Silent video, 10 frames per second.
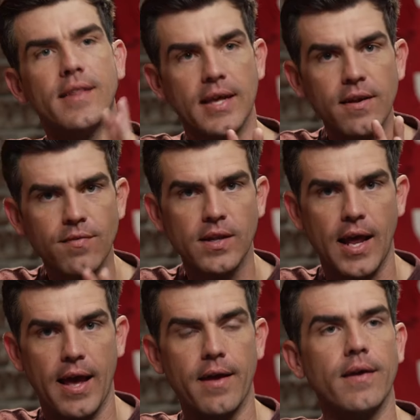the end of the
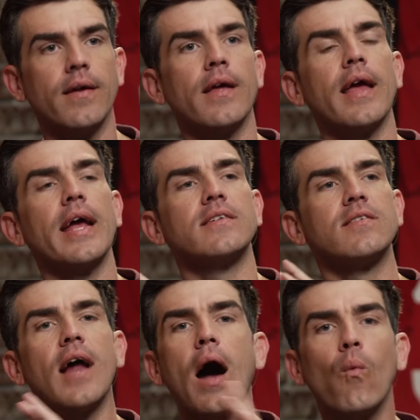day, it's
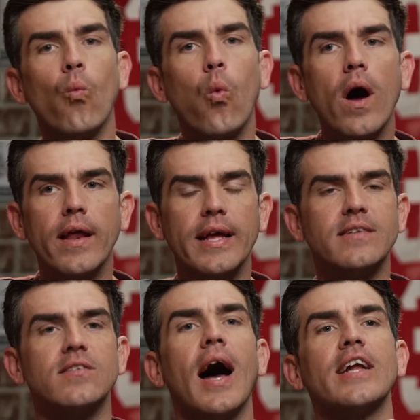not
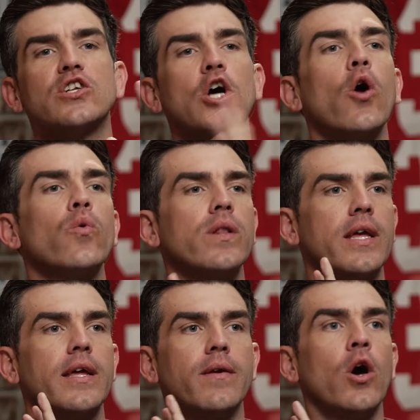
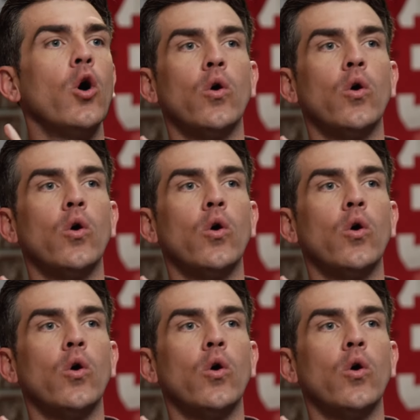totally